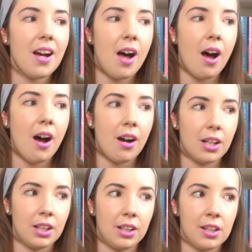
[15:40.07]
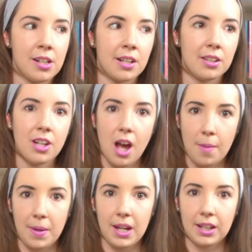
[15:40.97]
hard
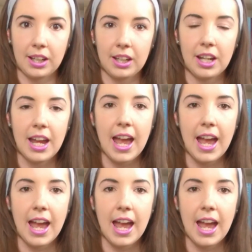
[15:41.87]
topic,